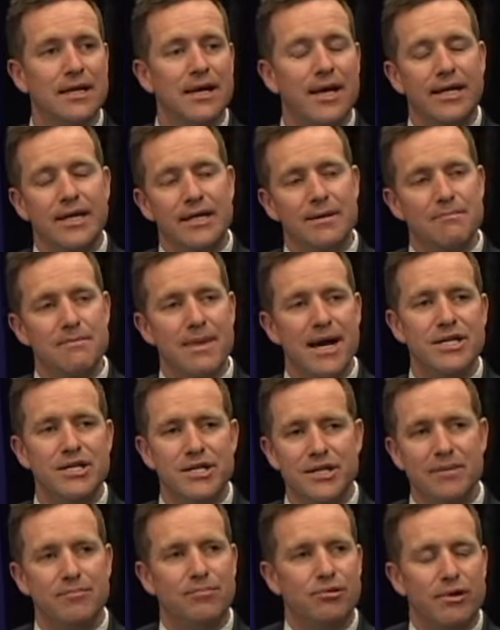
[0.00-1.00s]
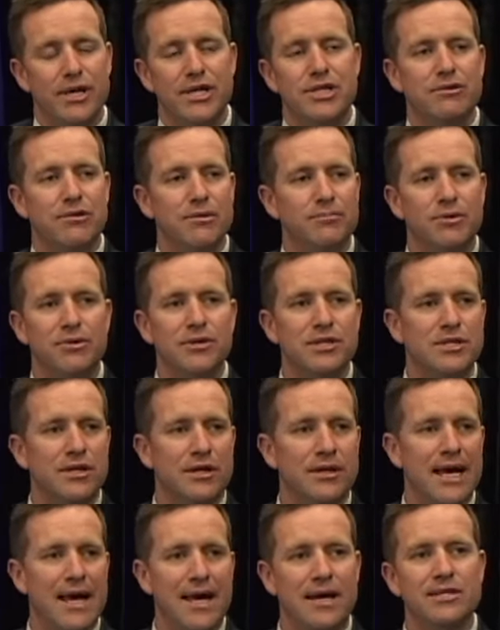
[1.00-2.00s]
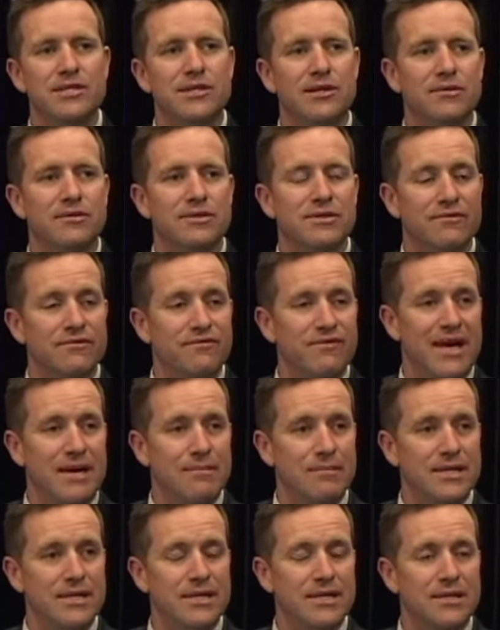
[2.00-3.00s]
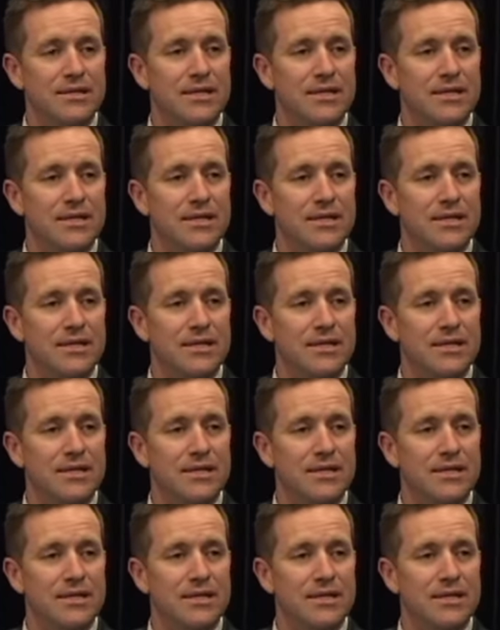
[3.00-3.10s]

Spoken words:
And you can imagine the pressure it puts on households and families,